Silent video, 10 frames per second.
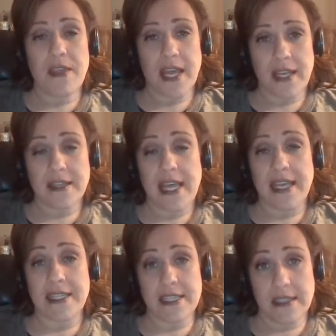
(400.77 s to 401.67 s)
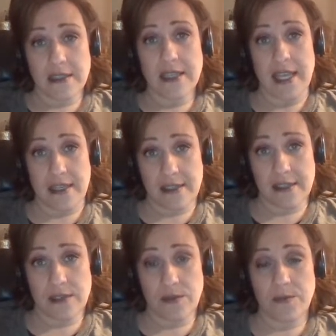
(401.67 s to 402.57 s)
that that is
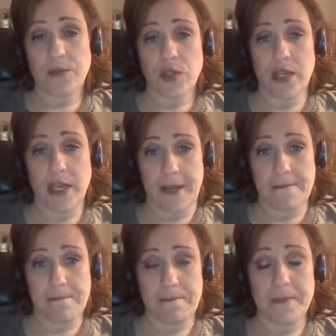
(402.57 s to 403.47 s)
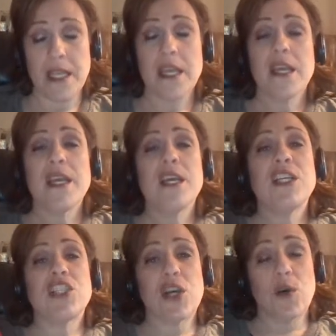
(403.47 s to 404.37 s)
less. Okay.
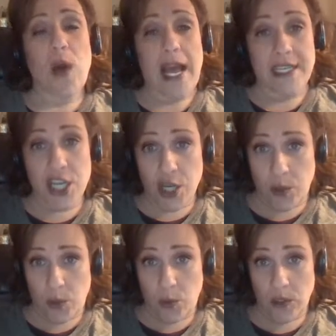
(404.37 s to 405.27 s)
So I know